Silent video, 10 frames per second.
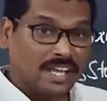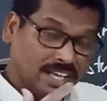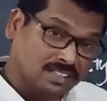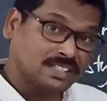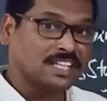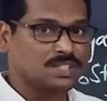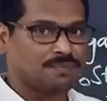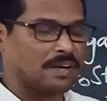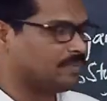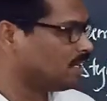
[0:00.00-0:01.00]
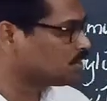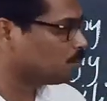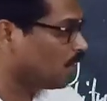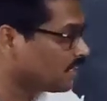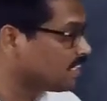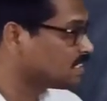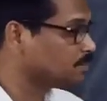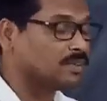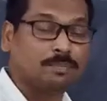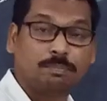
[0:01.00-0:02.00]
In such flowers, what is
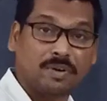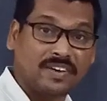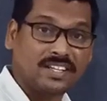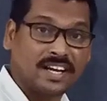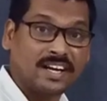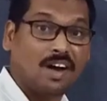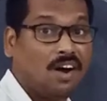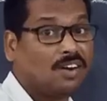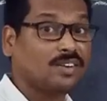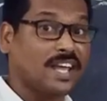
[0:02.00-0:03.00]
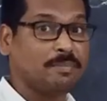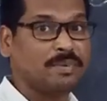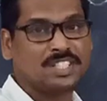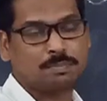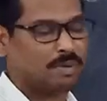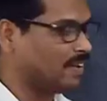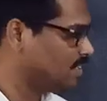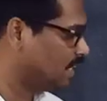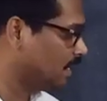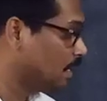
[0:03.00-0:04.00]
prevented? Autogamy is
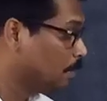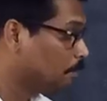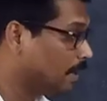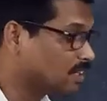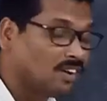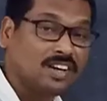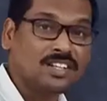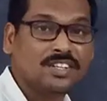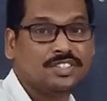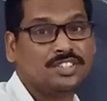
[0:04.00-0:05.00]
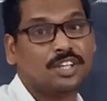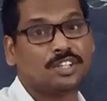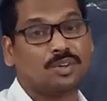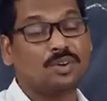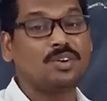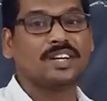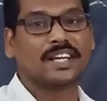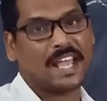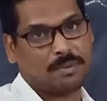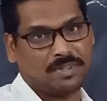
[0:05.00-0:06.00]
prevented, but not
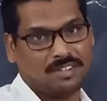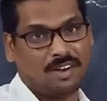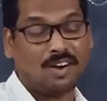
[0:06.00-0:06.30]
deuteronogamy.